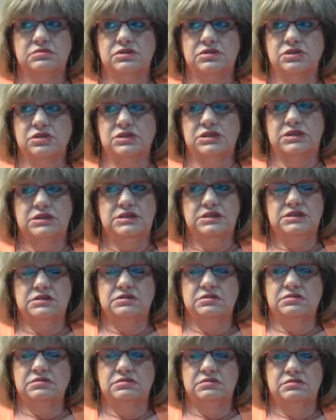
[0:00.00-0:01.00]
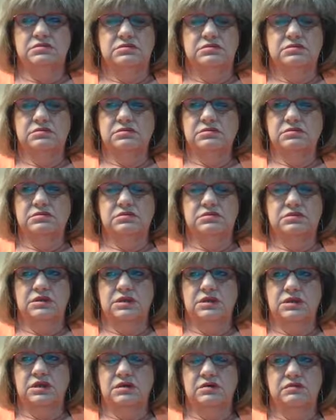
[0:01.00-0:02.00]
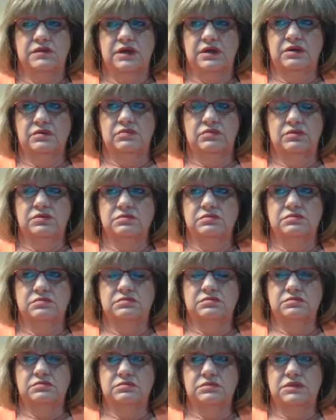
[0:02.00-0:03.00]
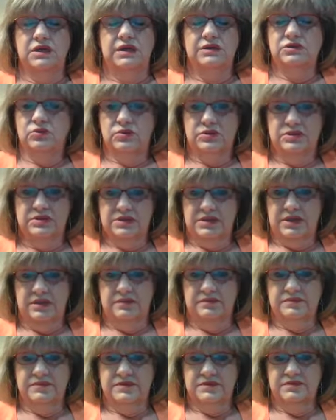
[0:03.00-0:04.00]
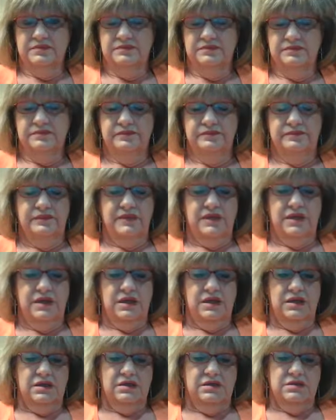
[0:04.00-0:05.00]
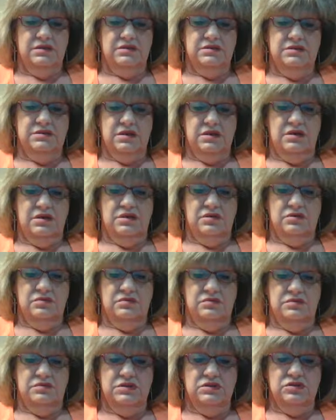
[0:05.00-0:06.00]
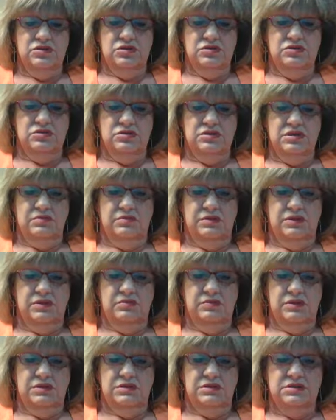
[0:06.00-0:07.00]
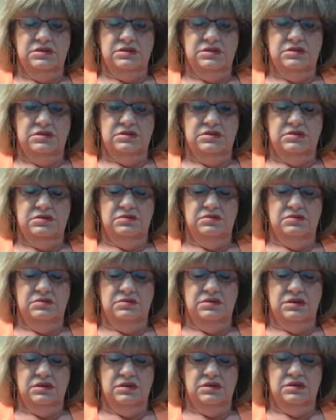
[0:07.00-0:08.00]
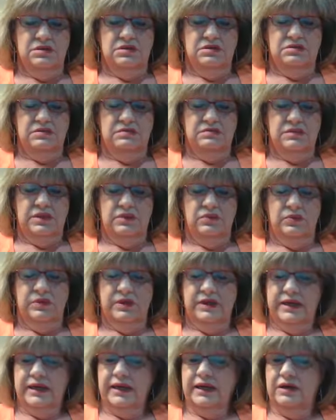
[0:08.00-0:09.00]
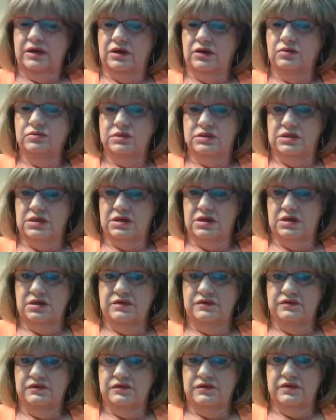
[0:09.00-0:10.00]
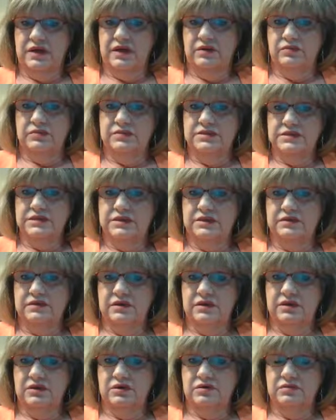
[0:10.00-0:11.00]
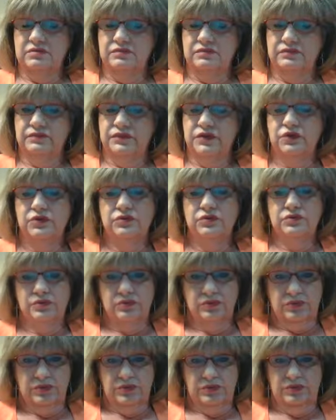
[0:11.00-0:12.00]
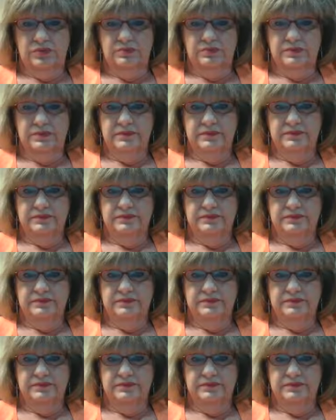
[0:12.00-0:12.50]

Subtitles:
goodness, they were like doorsteps. So this church that we went to, when I got old enough, I was in their youth group,